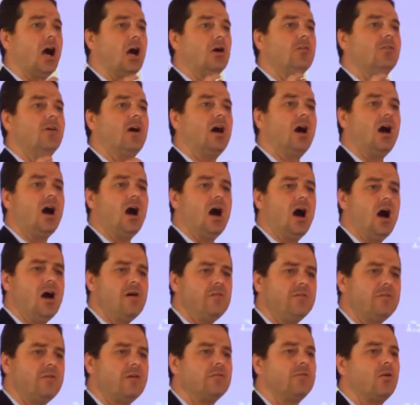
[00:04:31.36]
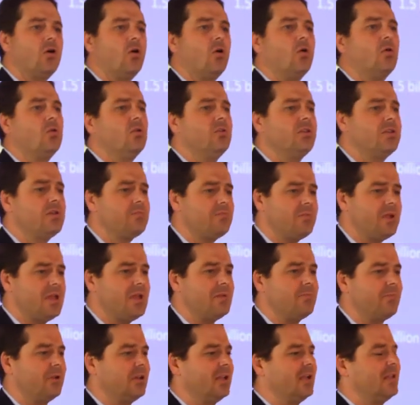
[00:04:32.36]
Over half of all the
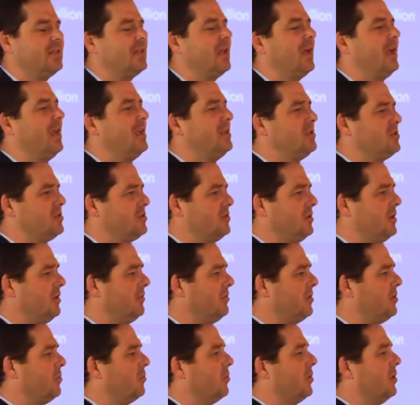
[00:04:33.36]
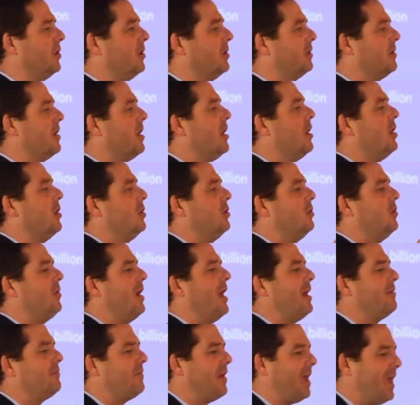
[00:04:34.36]
people in the history of the world who
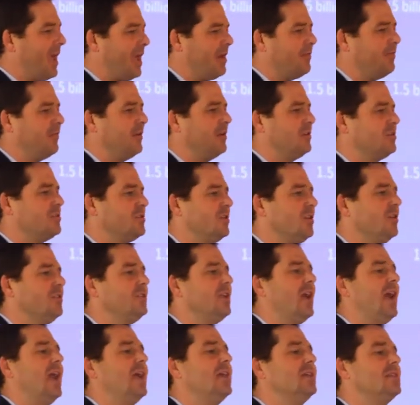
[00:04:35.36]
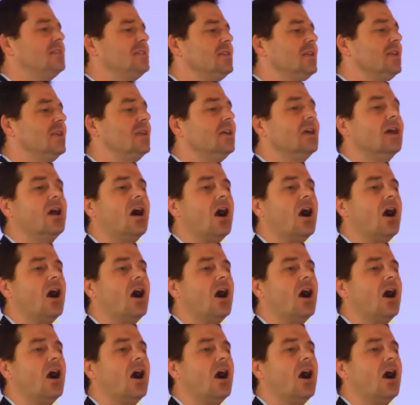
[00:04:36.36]
have ever turned 80